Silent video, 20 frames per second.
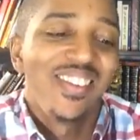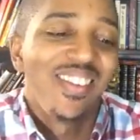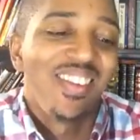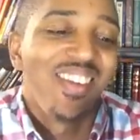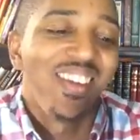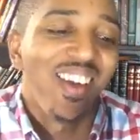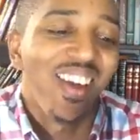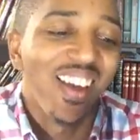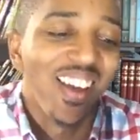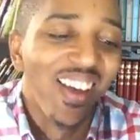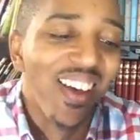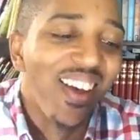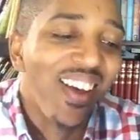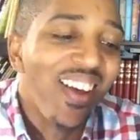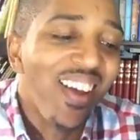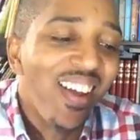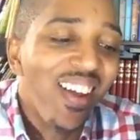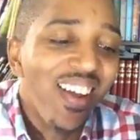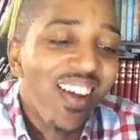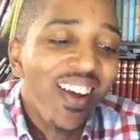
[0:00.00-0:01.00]

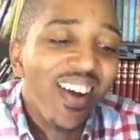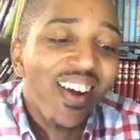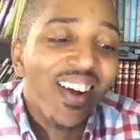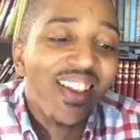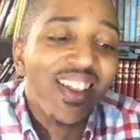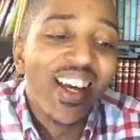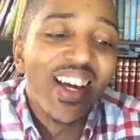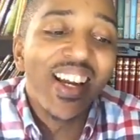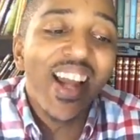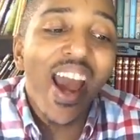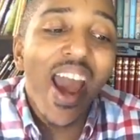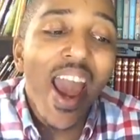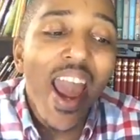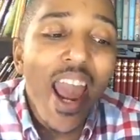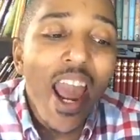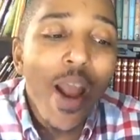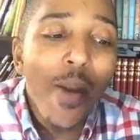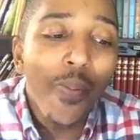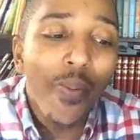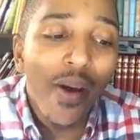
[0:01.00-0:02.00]
Then
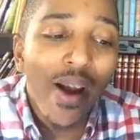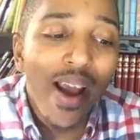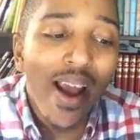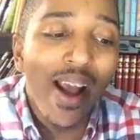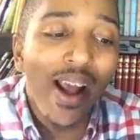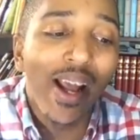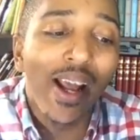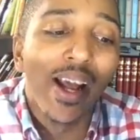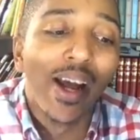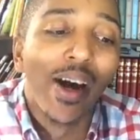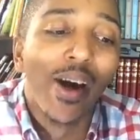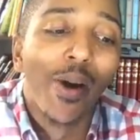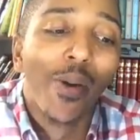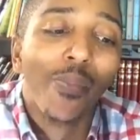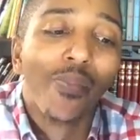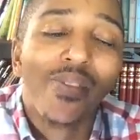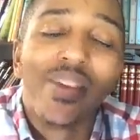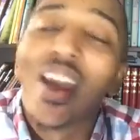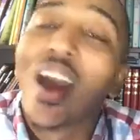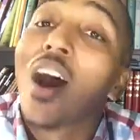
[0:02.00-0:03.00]

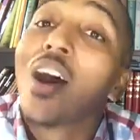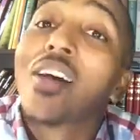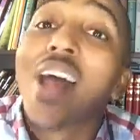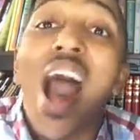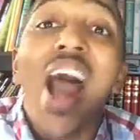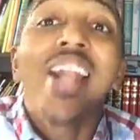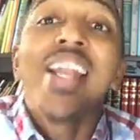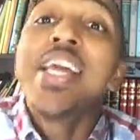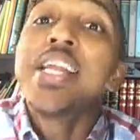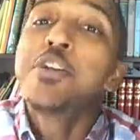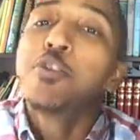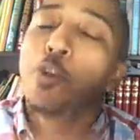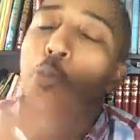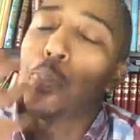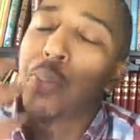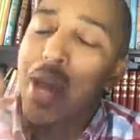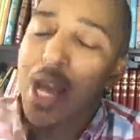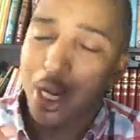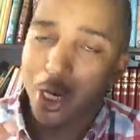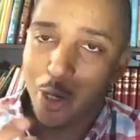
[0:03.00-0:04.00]
Abraham, y'all, I need you to
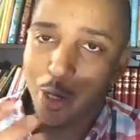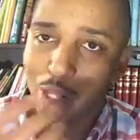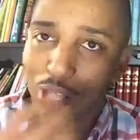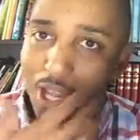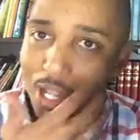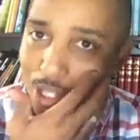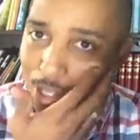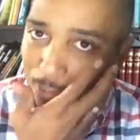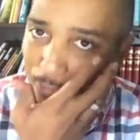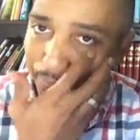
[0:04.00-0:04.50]
picture this.